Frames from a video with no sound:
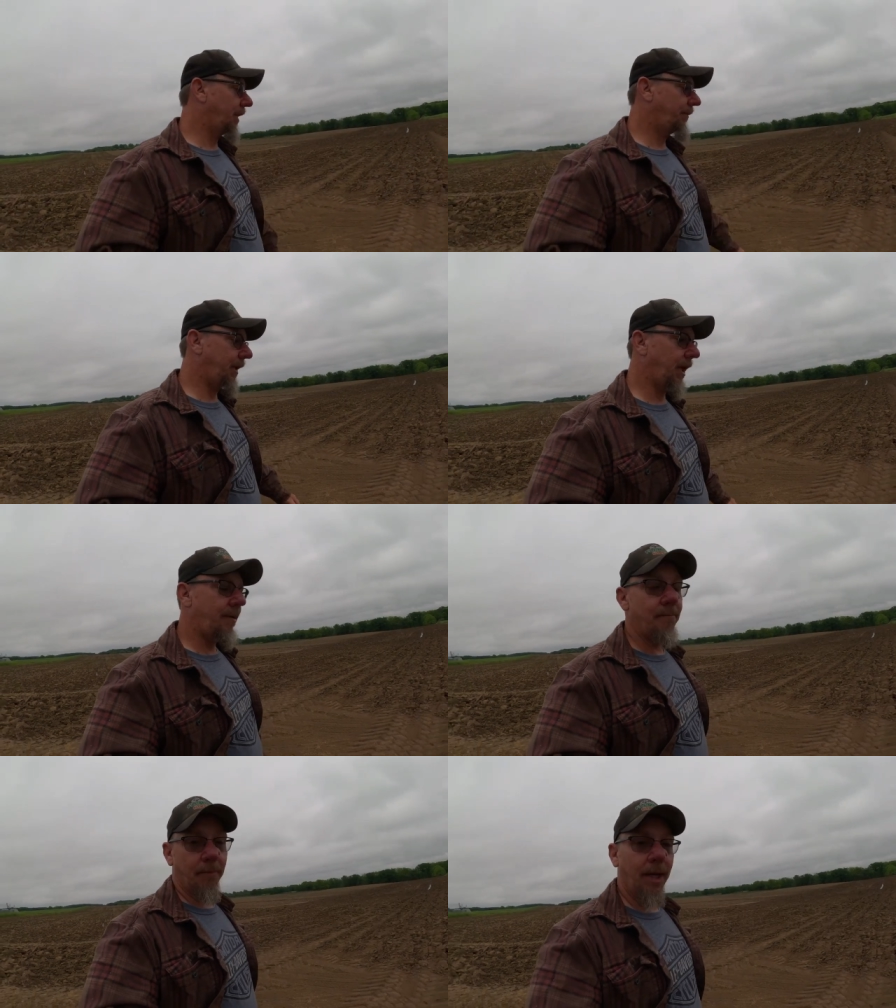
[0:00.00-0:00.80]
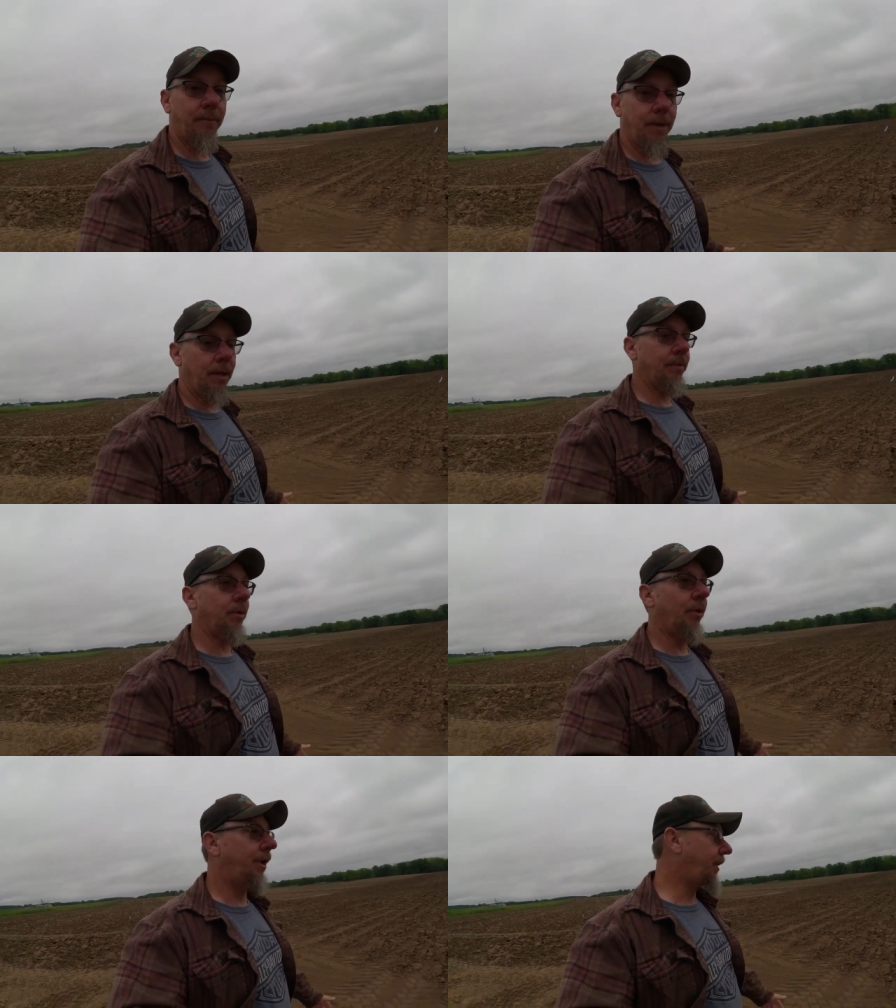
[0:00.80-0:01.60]
I mean, I might be able to
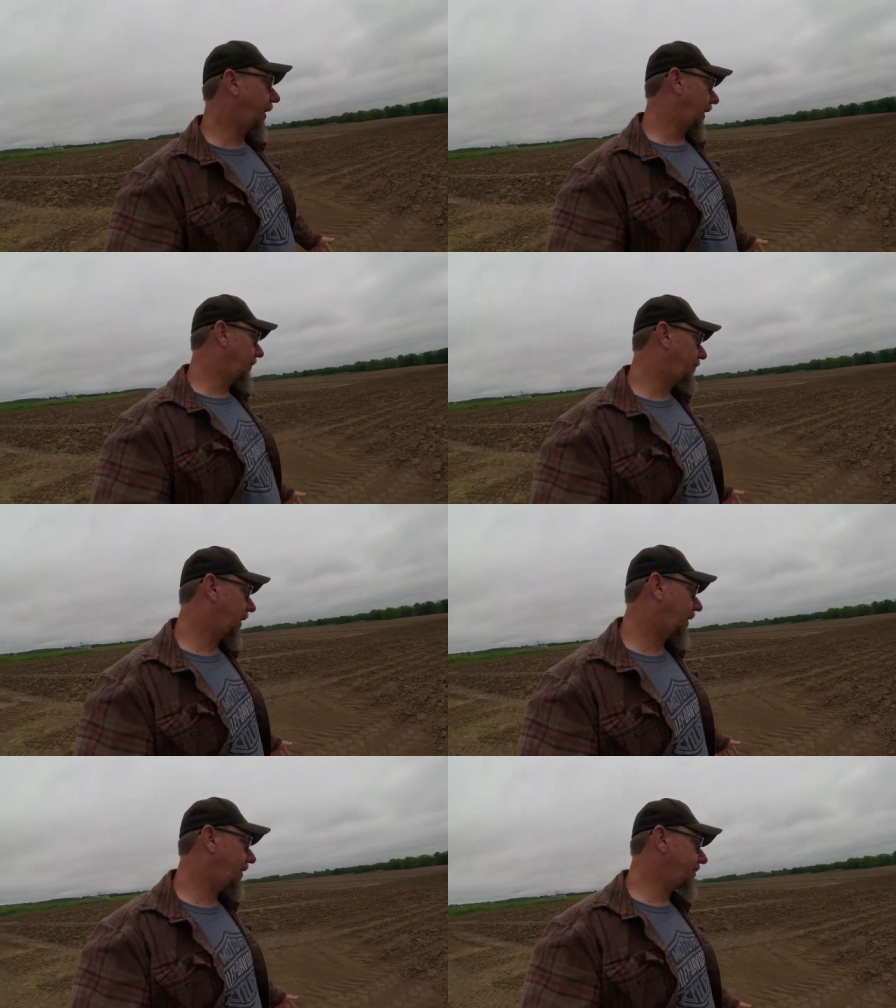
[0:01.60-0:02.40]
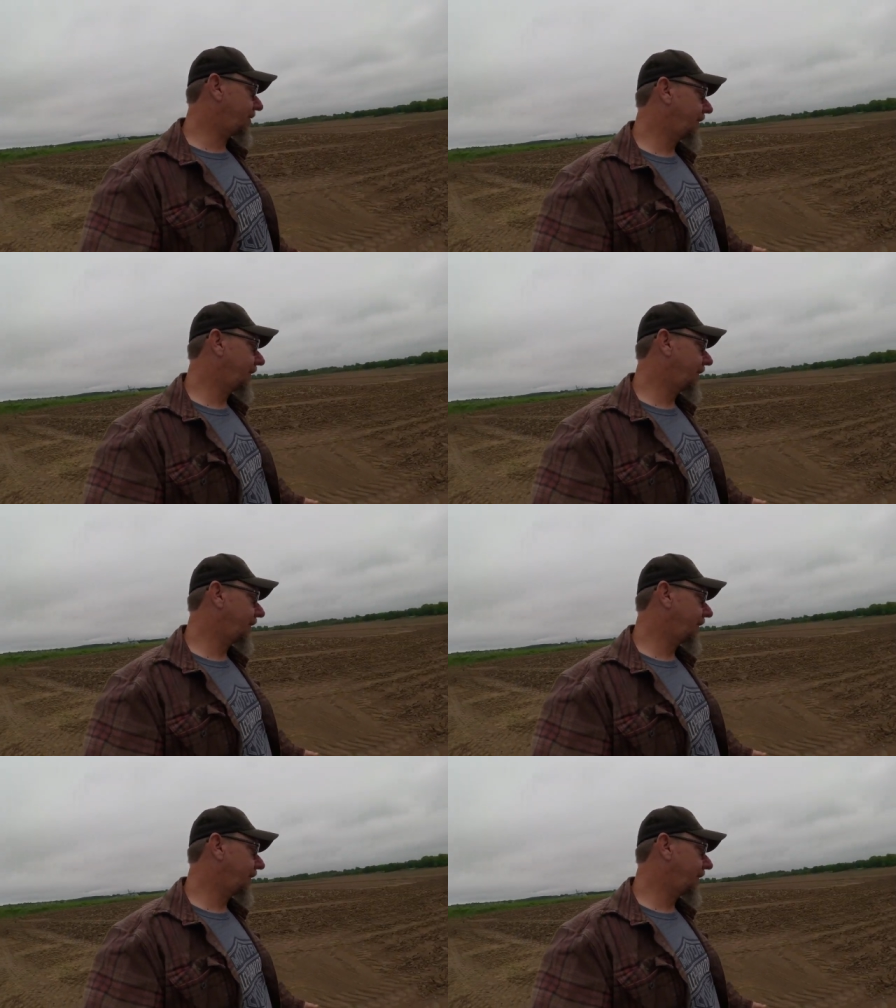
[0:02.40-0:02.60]
run today, because